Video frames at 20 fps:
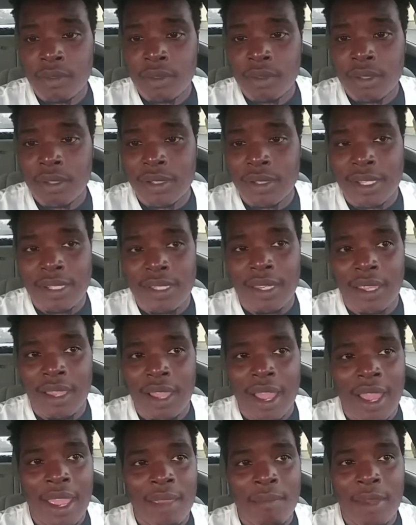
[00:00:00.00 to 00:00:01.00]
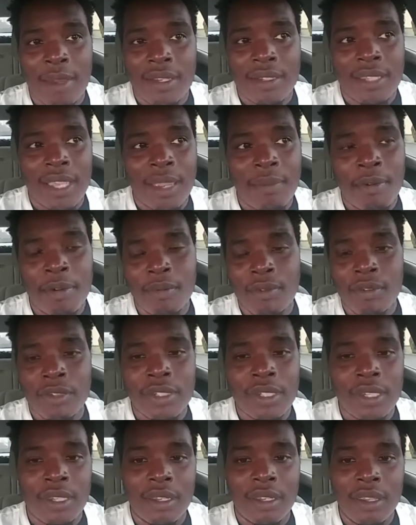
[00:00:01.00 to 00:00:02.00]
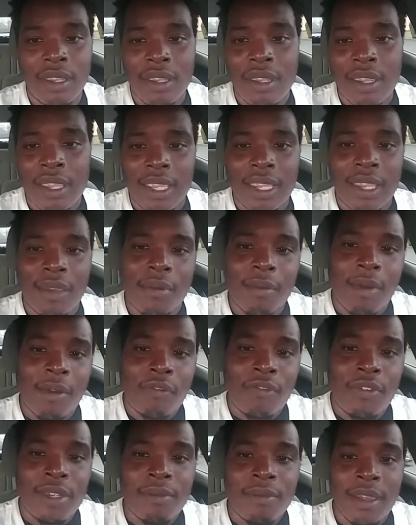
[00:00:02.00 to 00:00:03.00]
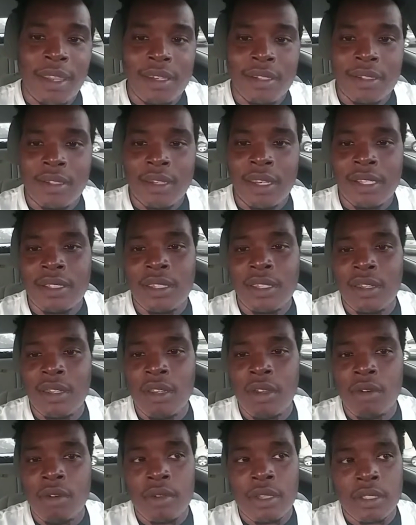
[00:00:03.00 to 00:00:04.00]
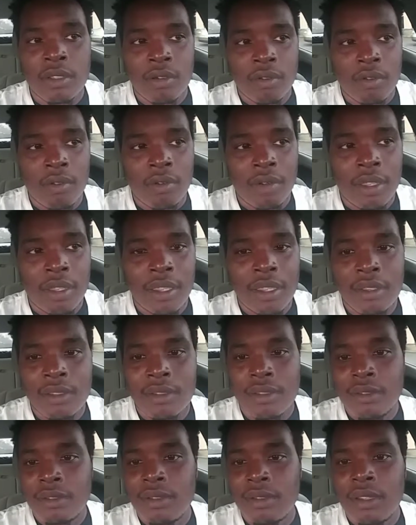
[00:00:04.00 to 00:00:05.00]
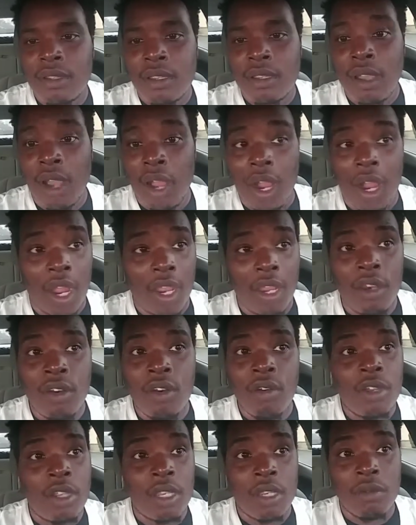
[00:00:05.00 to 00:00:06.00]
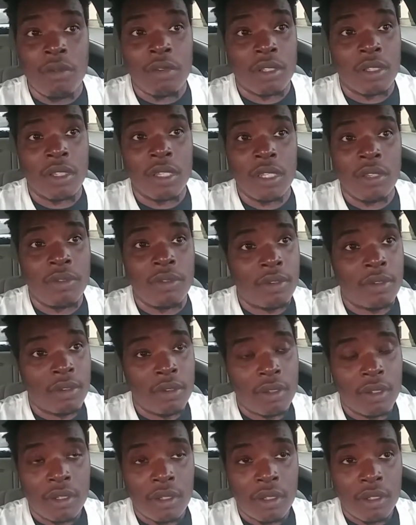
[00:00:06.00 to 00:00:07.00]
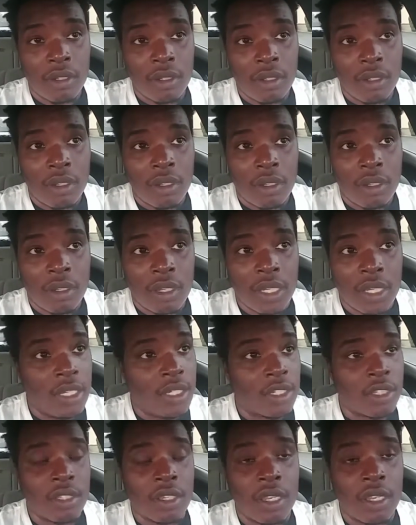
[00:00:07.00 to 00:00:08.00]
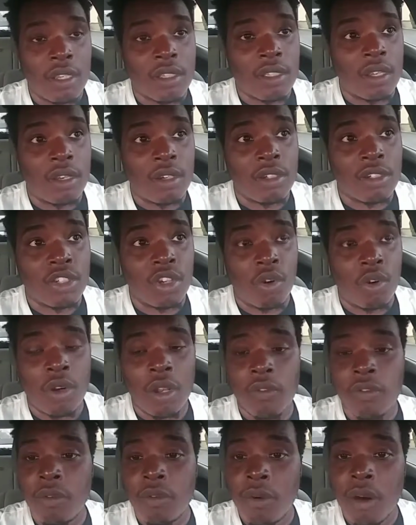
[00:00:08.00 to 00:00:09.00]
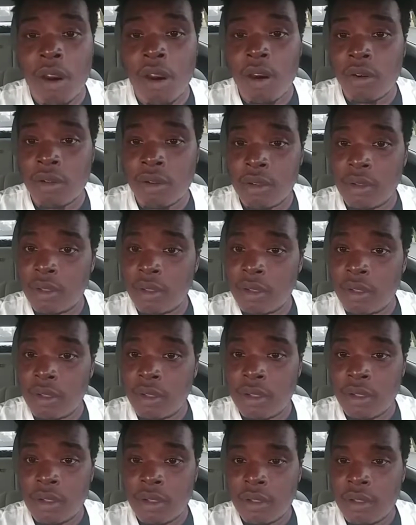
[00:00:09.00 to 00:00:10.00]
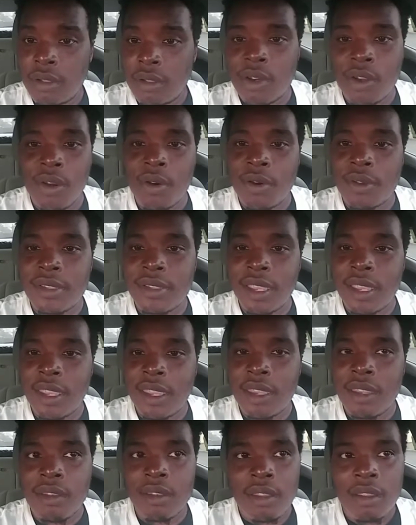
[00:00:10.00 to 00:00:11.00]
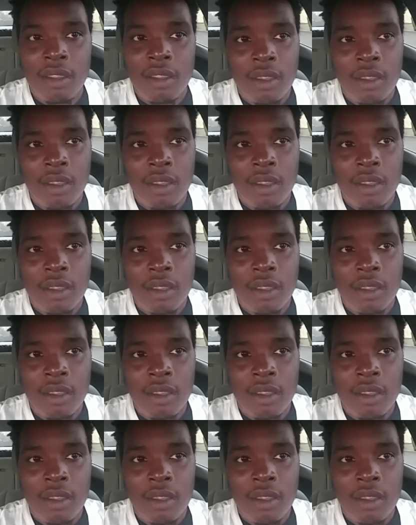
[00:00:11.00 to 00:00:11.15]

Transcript: Cause I said I ain't about to type up no shit and give it to my fleet manager. Next thing you know, it's gonna grow legs. I knew he was leaving. He just didn't start showing up for work. You know what I'm saying?